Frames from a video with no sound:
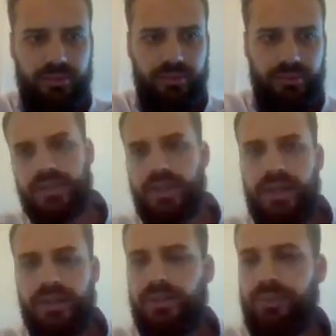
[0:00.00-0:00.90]
So I had
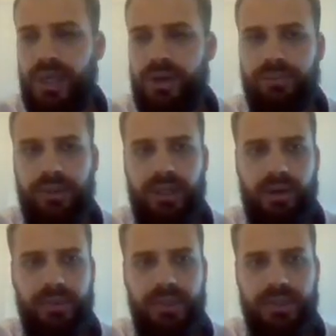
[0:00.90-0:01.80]
a little play with my
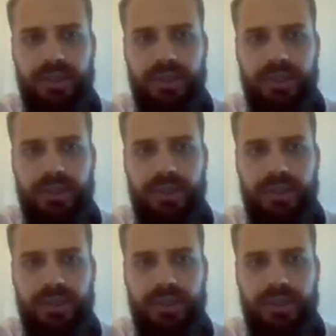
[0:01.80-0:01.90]
numbers.